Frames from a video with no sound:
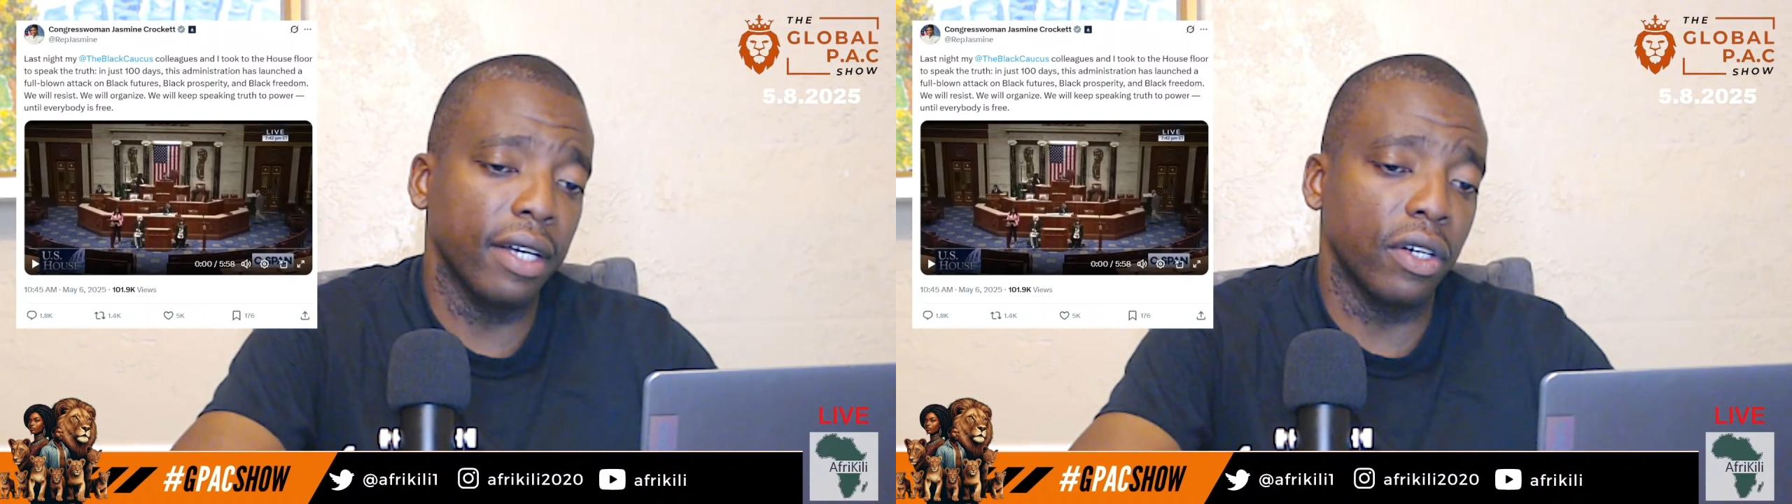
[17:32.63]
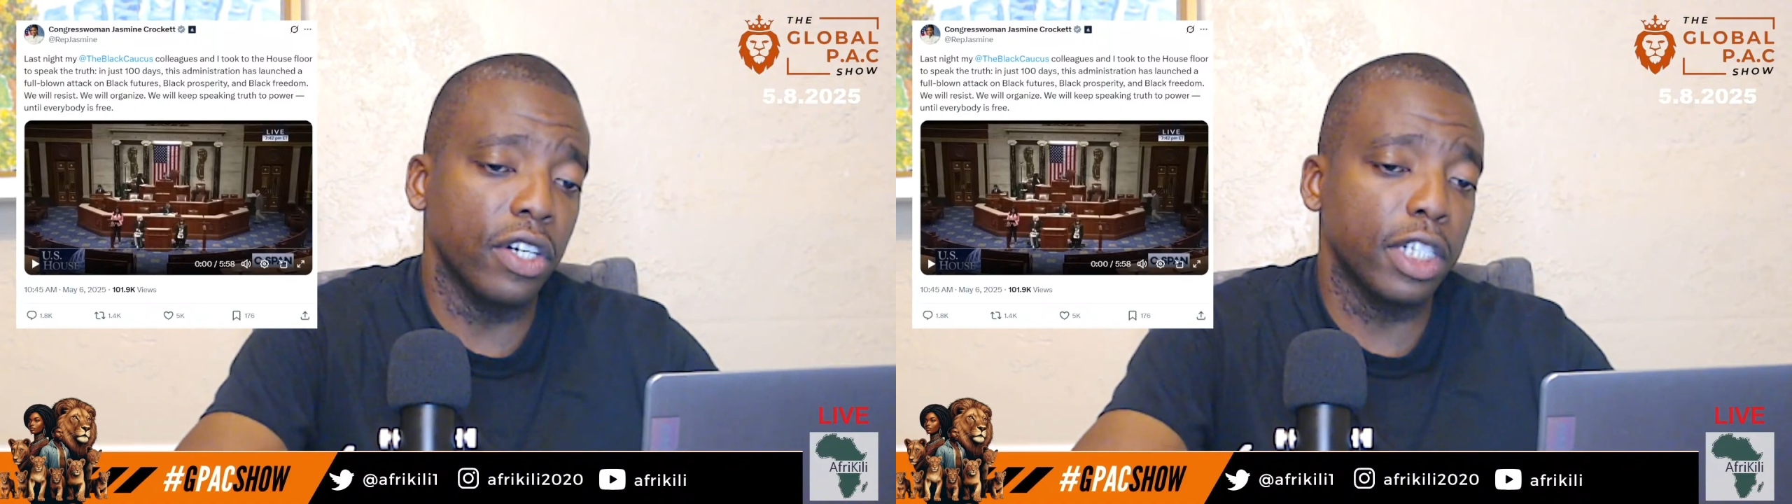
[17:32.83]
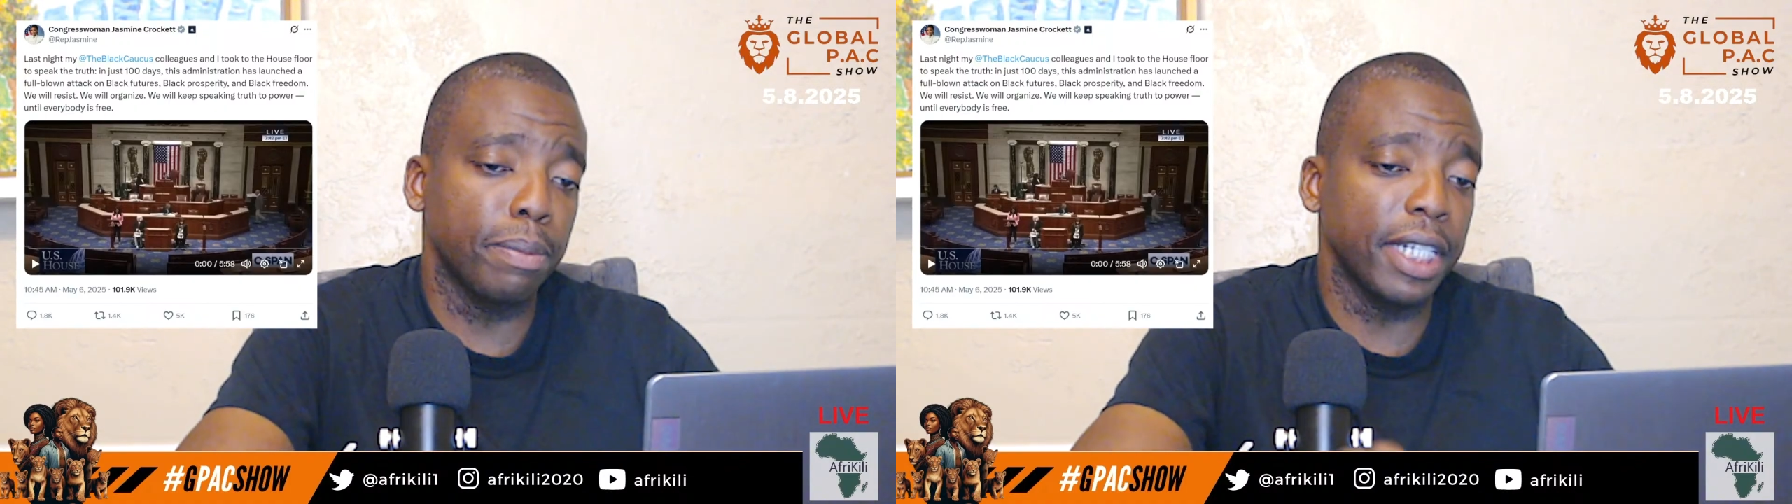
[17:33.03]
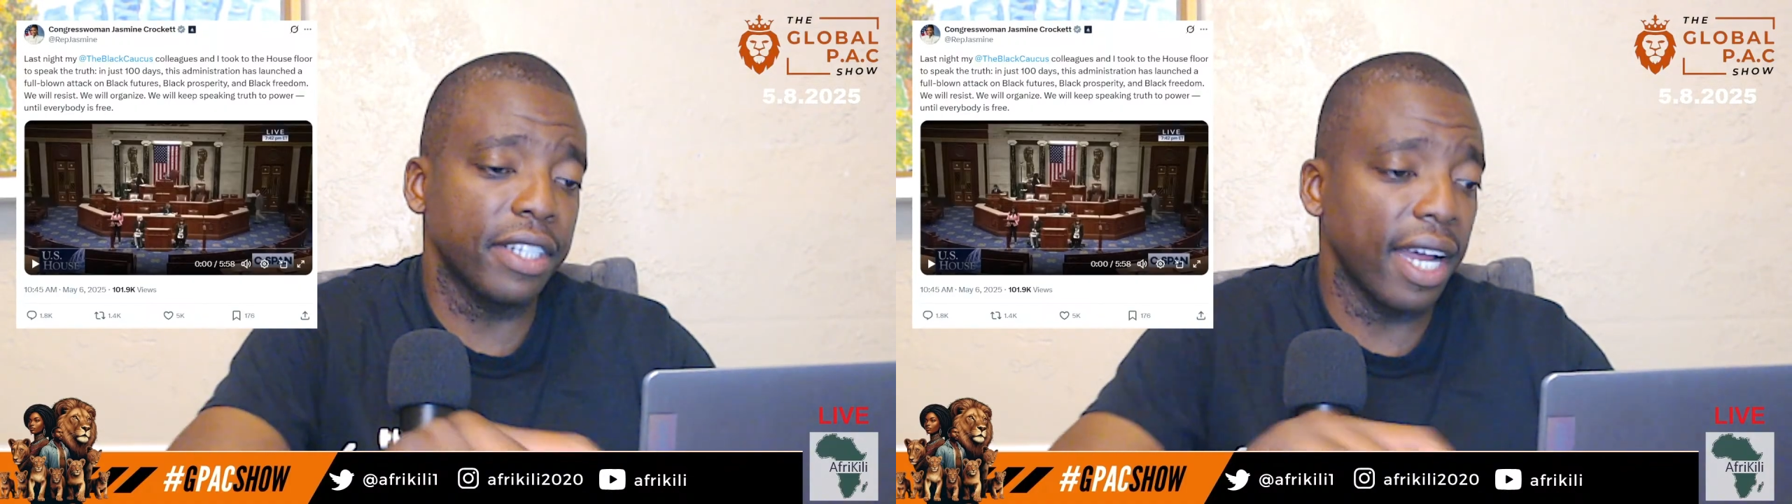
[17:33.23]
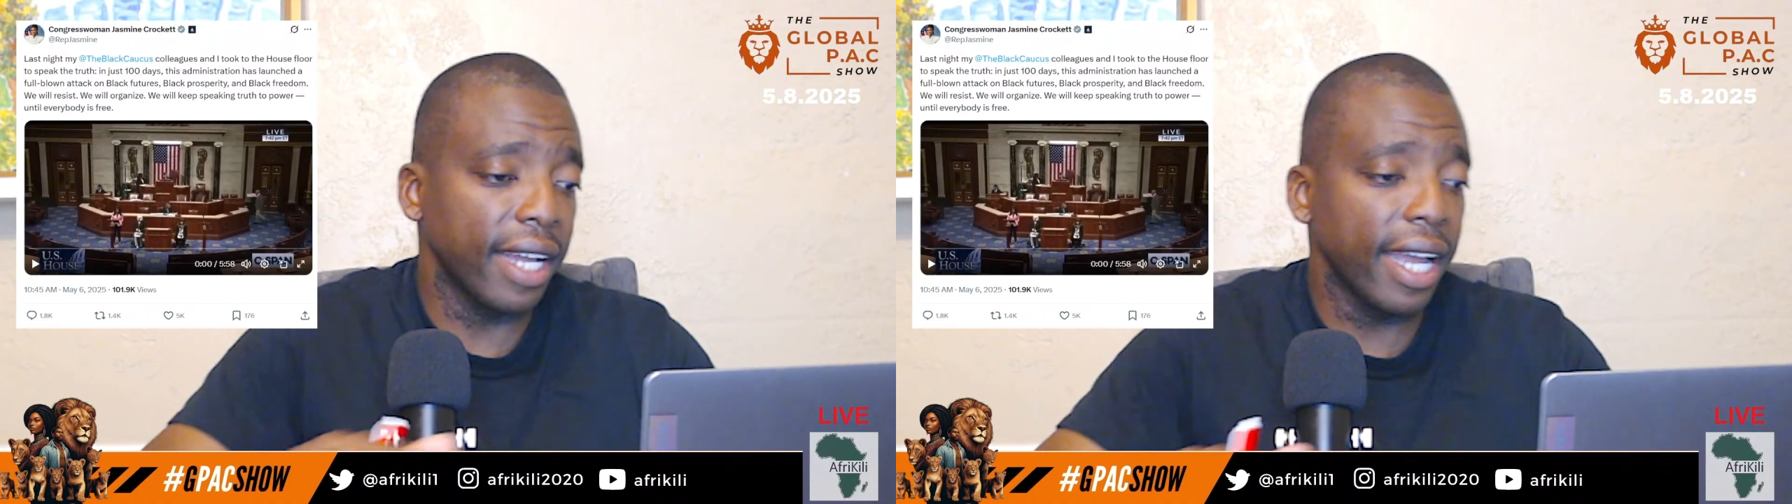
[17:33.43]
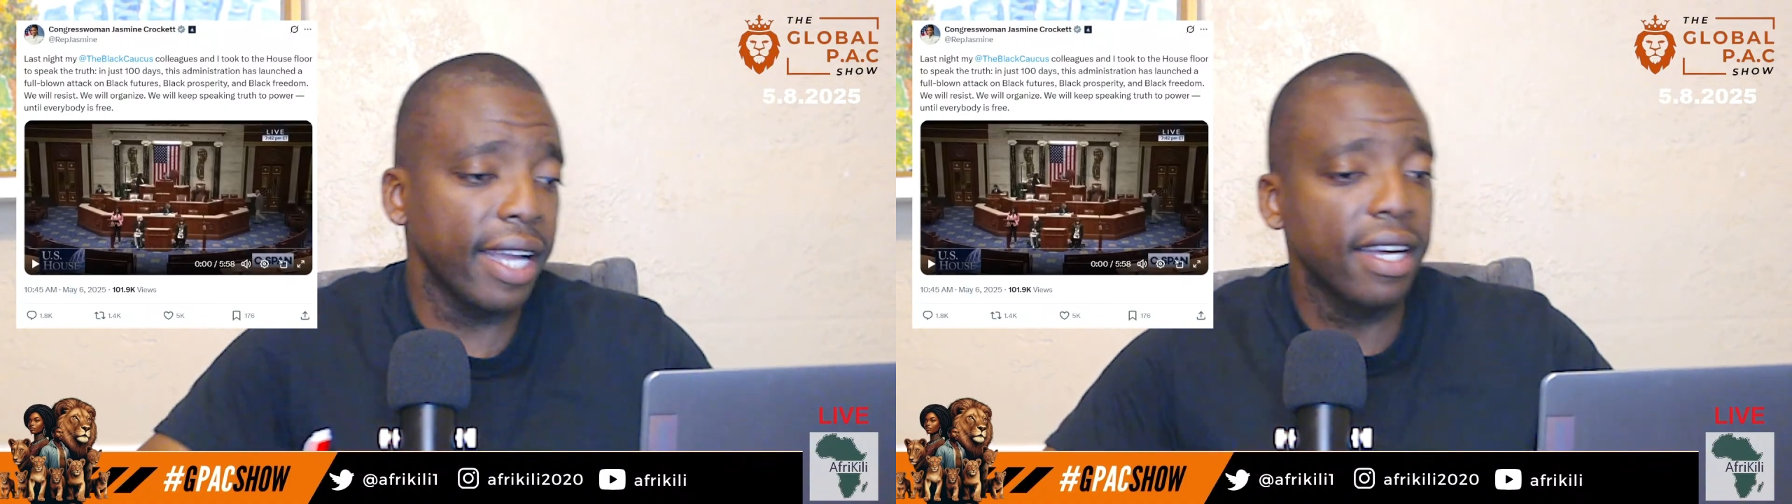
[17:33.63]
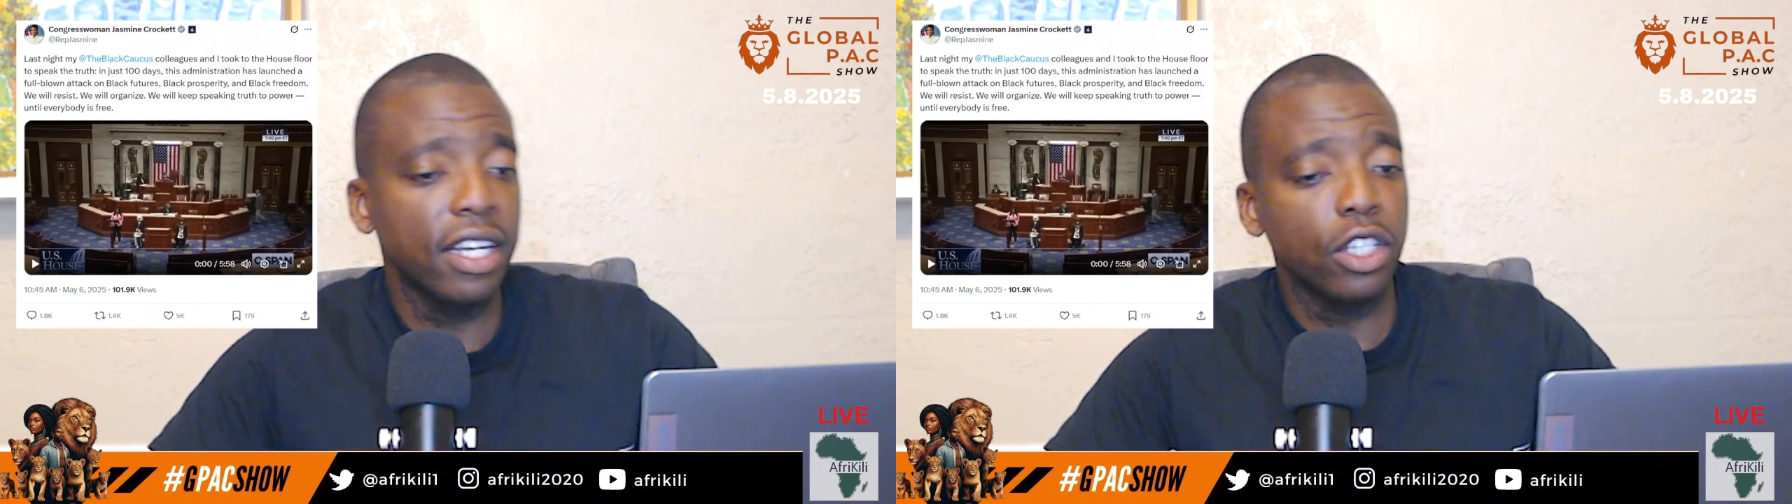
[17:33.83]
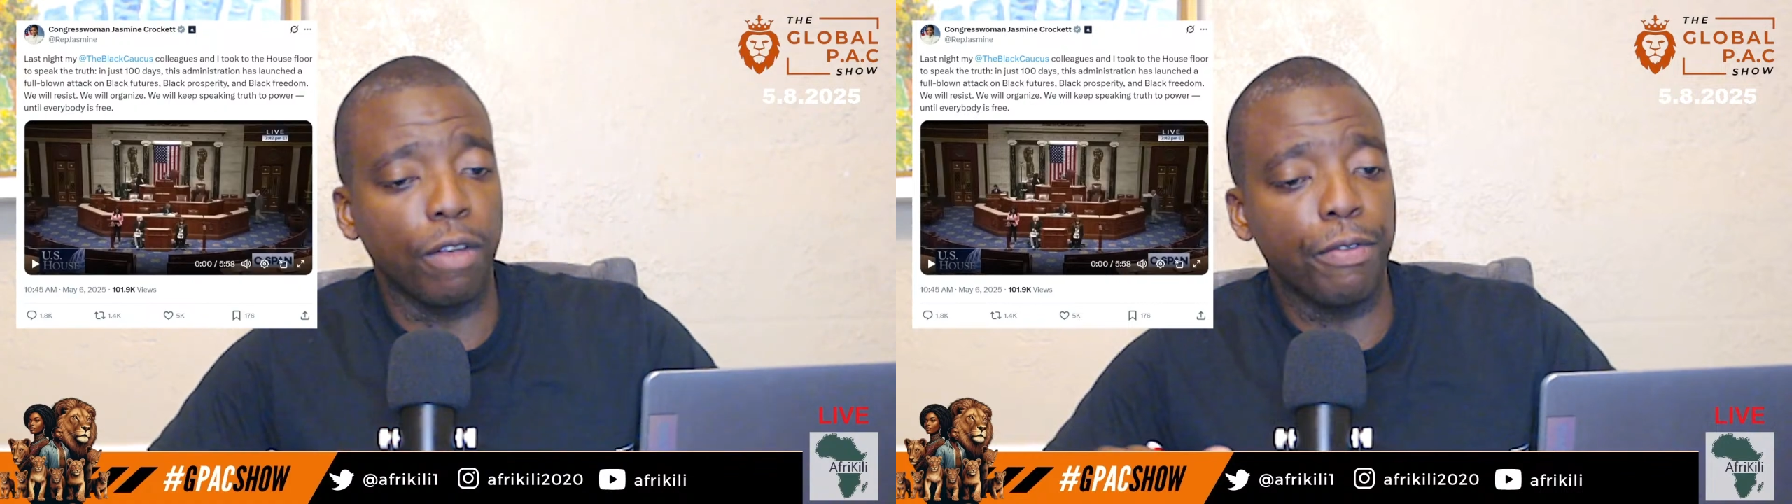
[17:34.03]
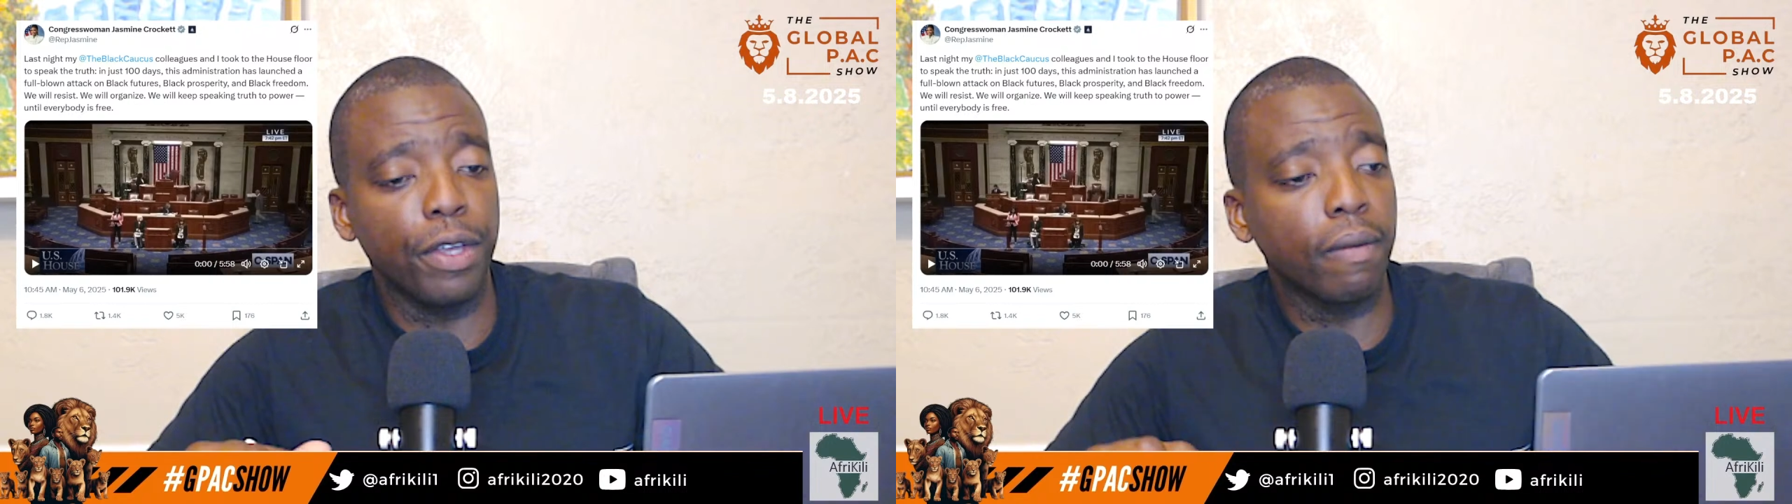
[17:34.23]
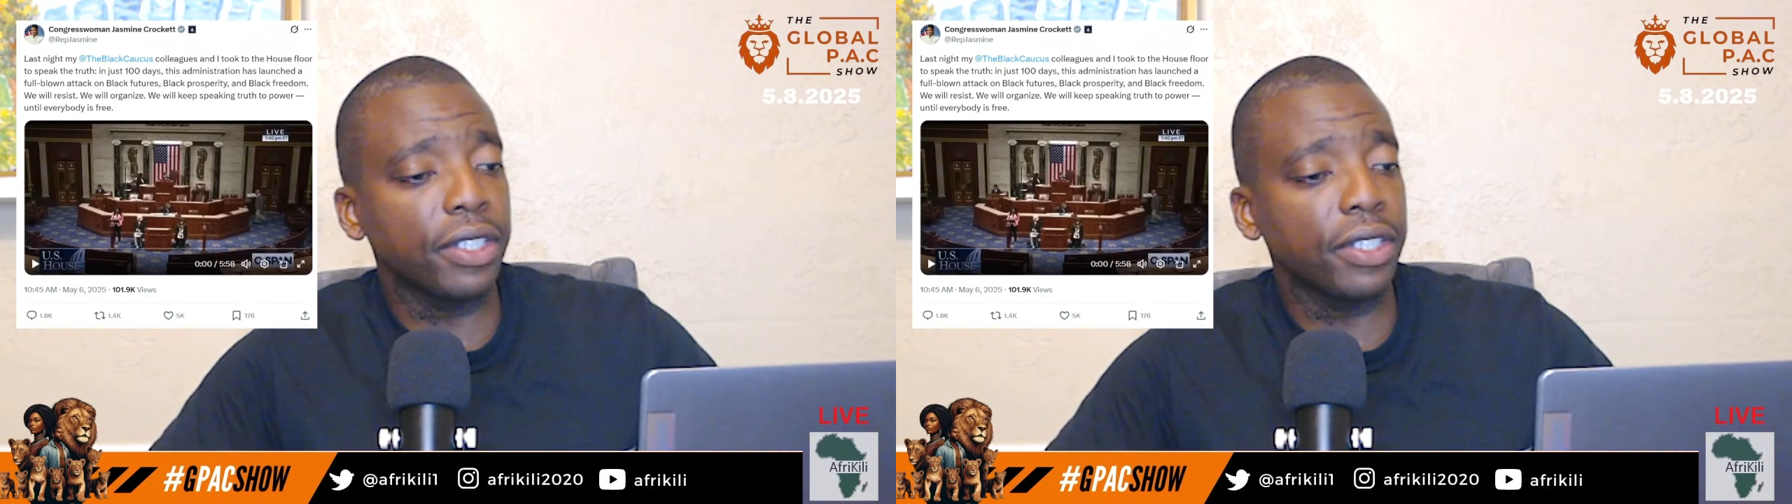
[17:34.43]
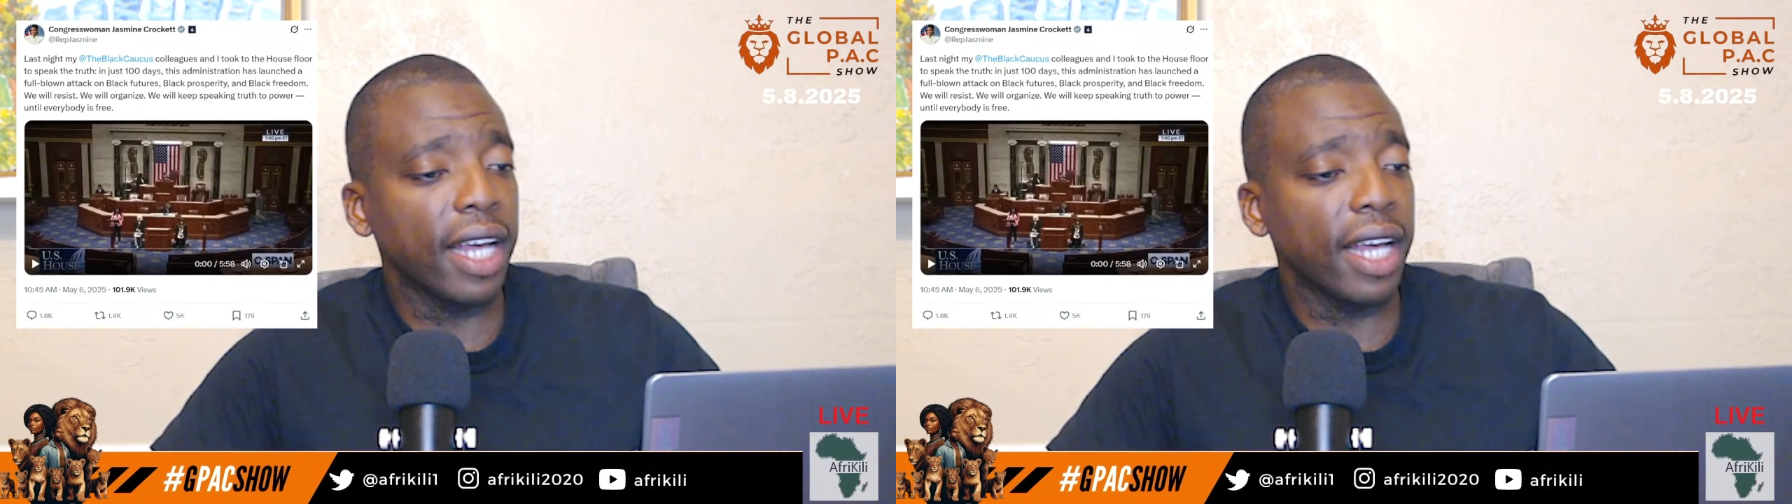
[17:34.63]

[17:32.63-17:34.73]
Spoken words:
speech that day. So a few quotes